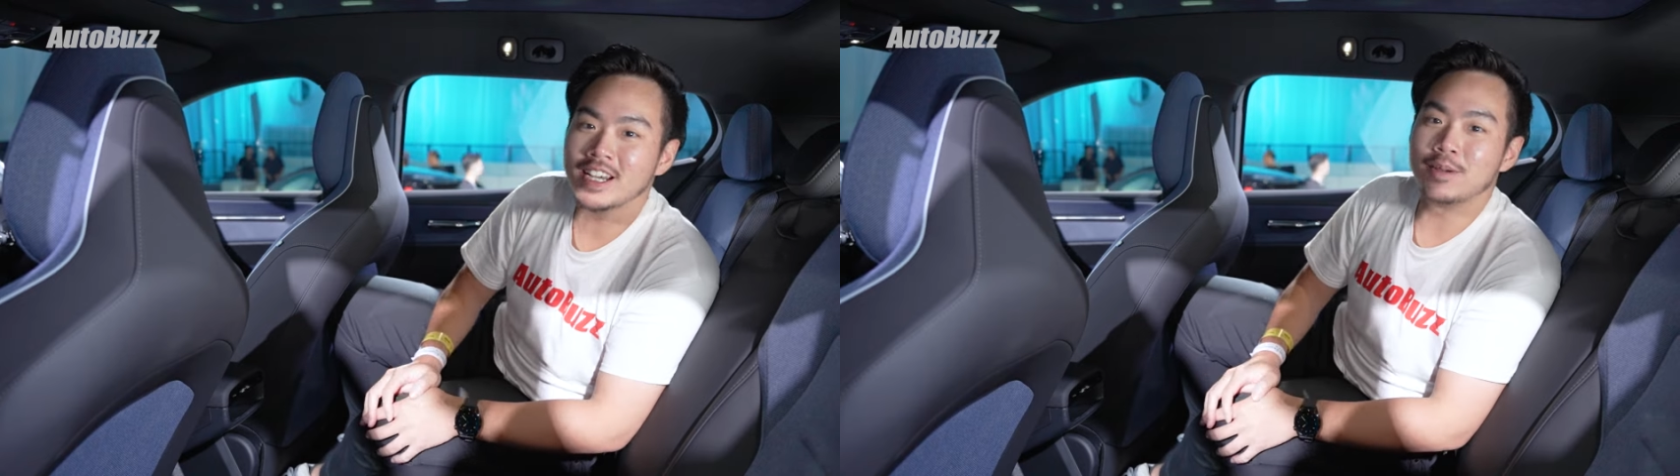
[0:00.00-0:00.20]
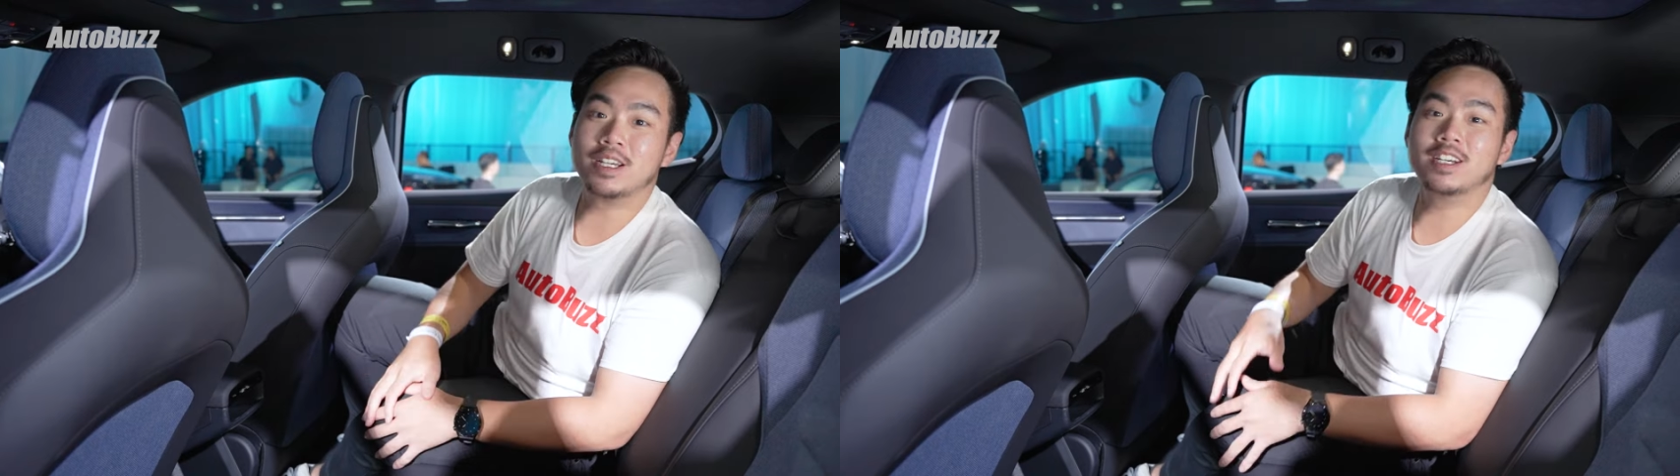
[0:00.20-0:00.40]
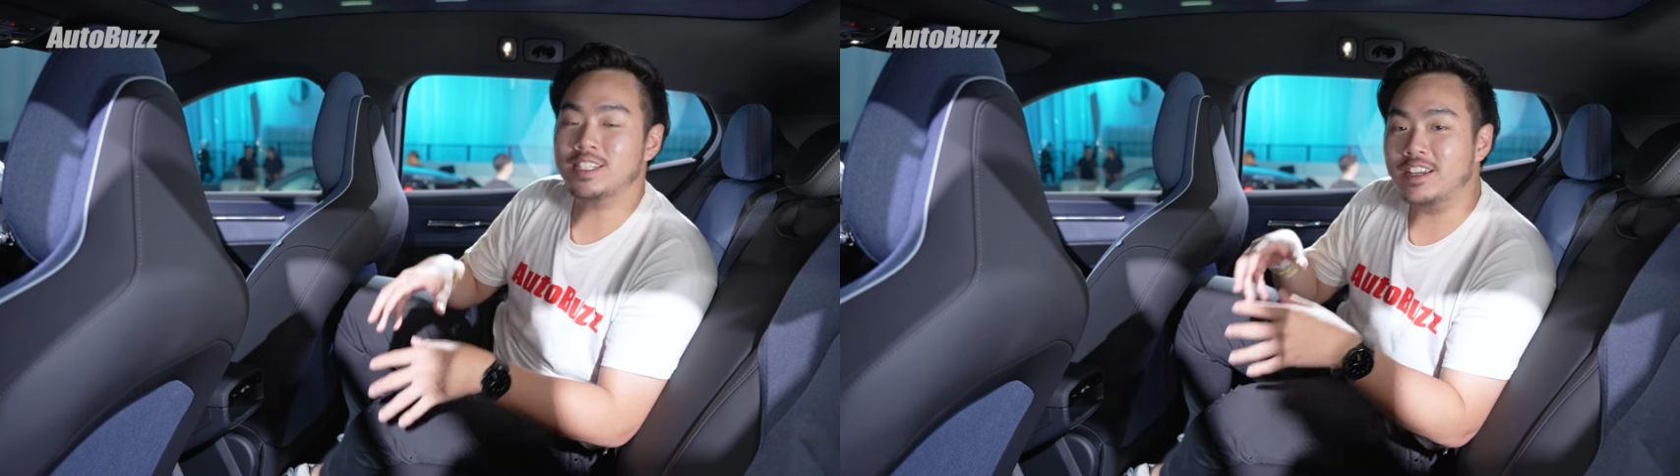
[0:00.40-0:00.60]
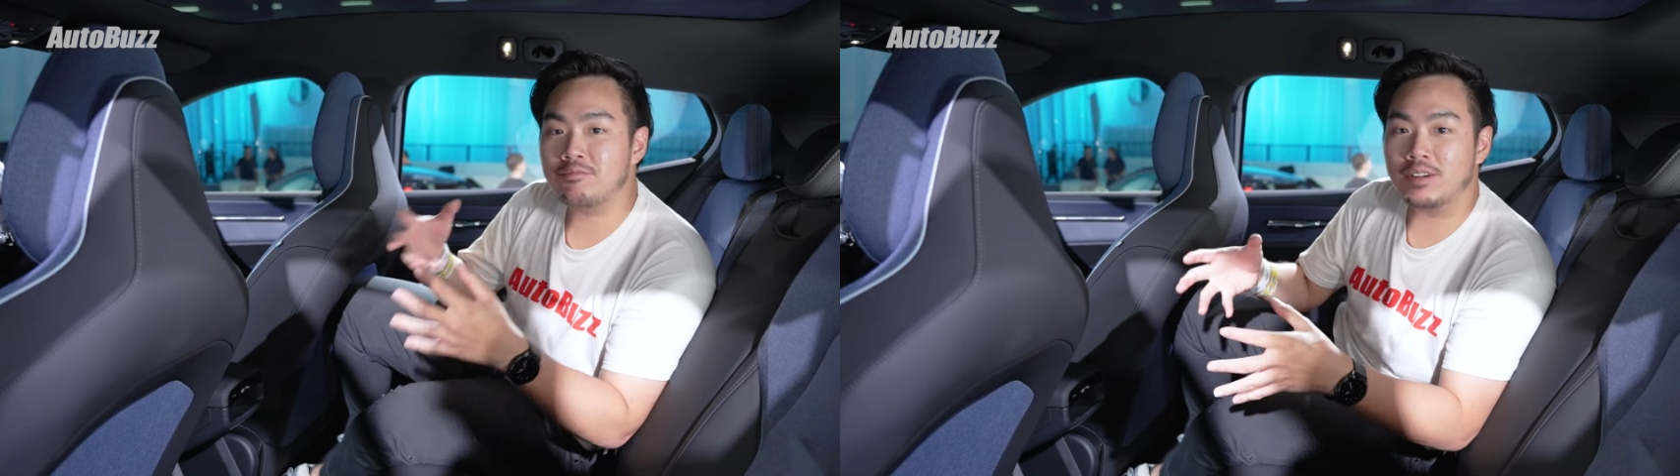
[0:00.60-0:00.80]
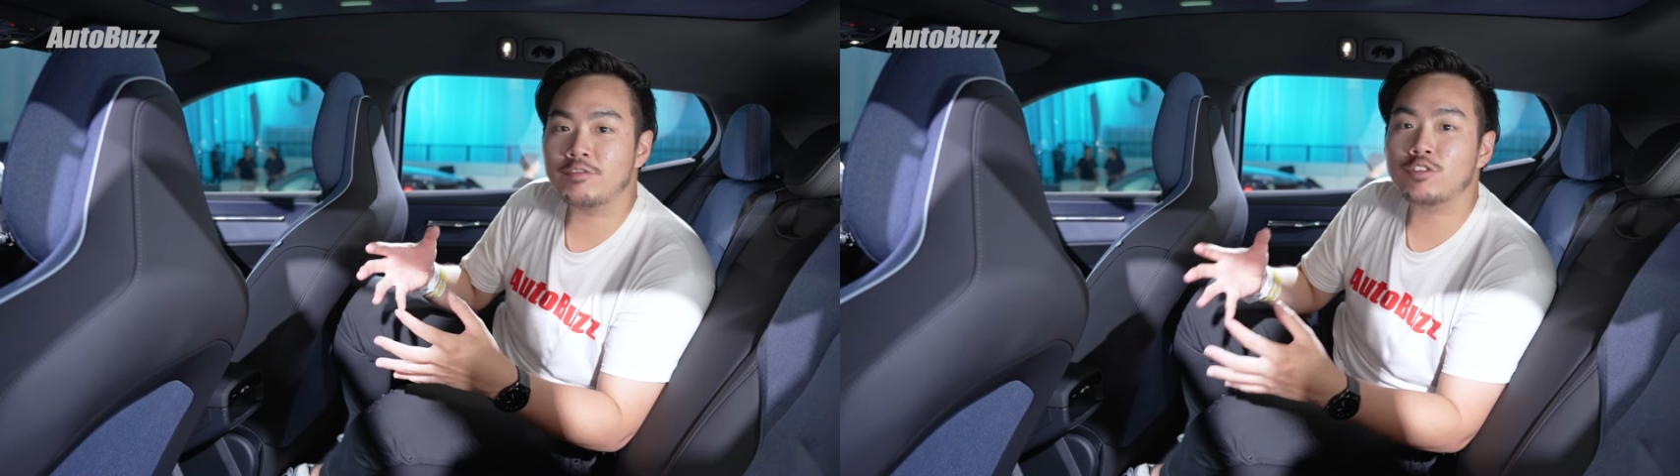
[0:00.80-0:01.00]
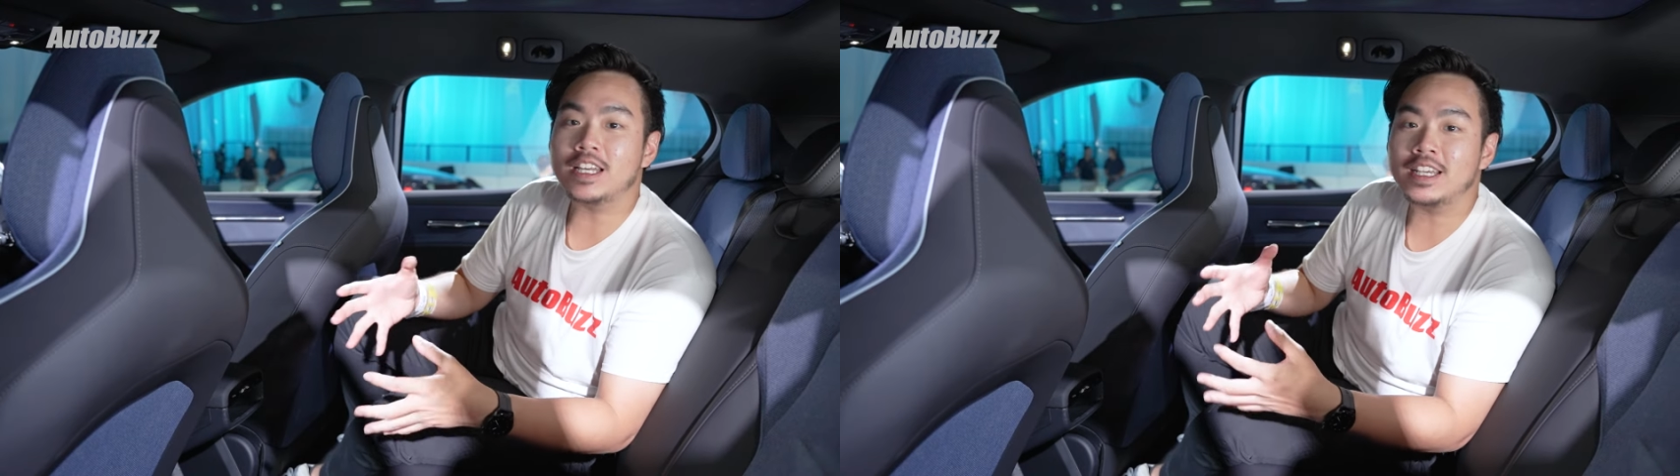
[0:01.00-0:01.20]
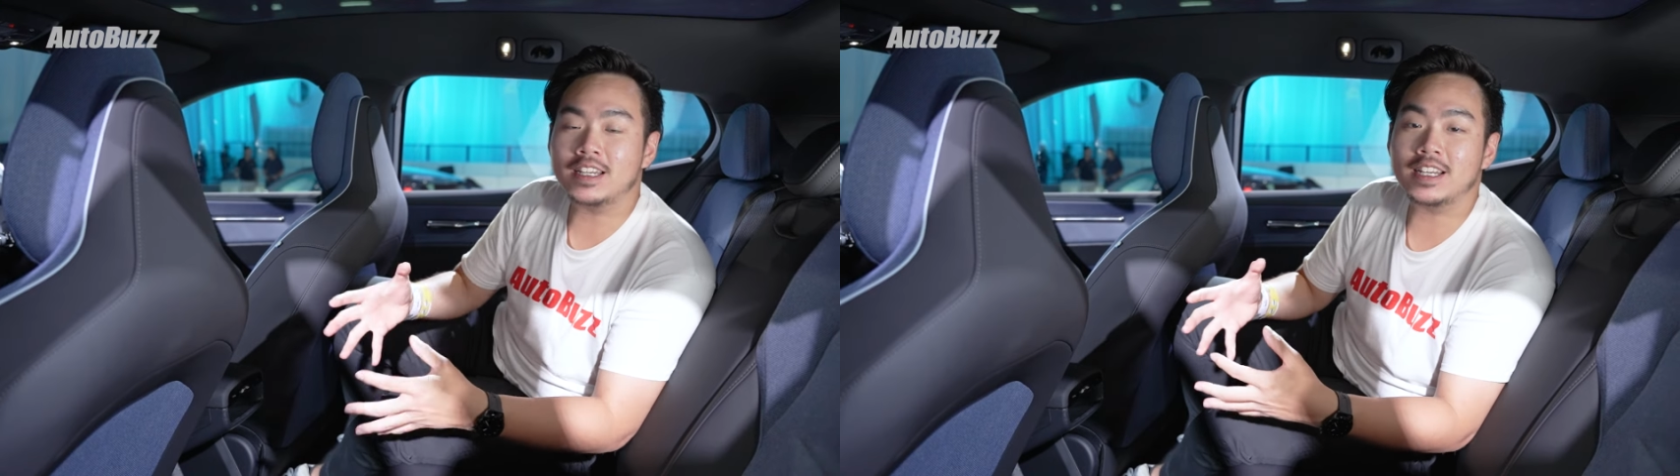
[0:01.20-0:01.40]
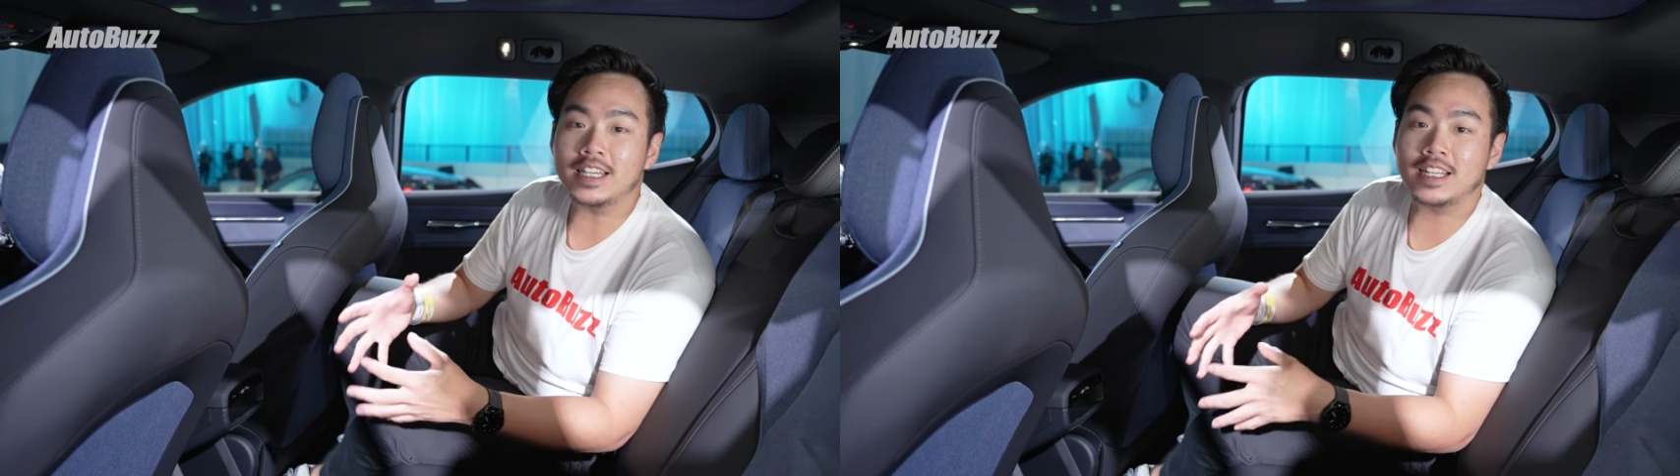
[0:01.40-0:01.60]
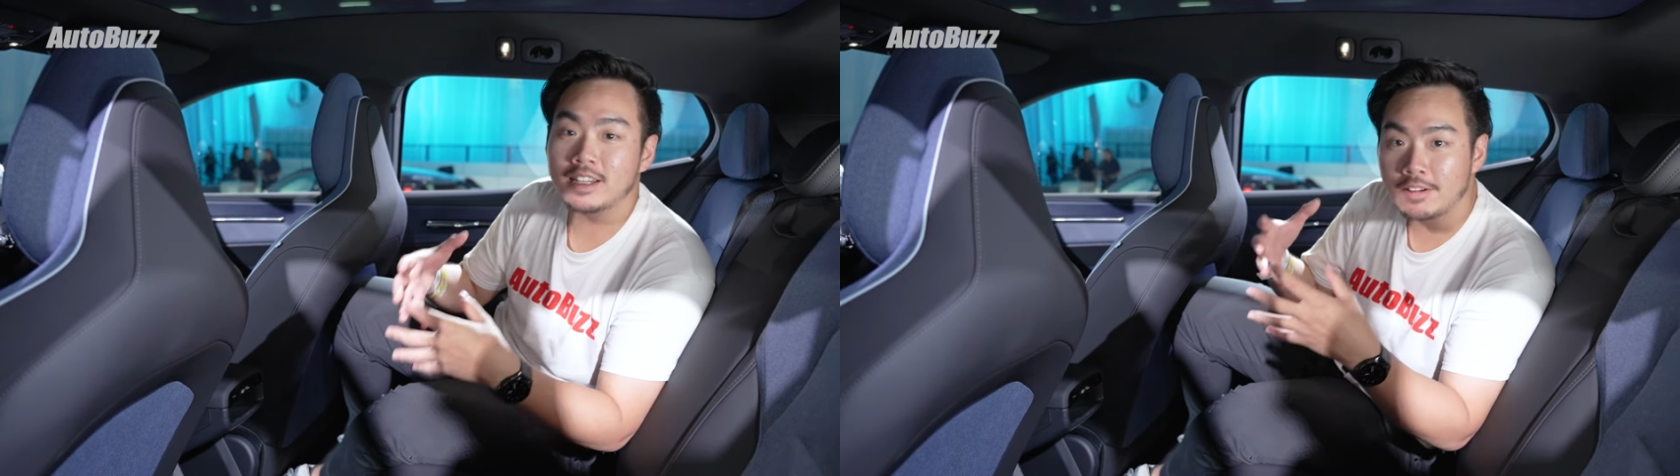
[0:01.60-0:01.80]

because they've playfully hidden in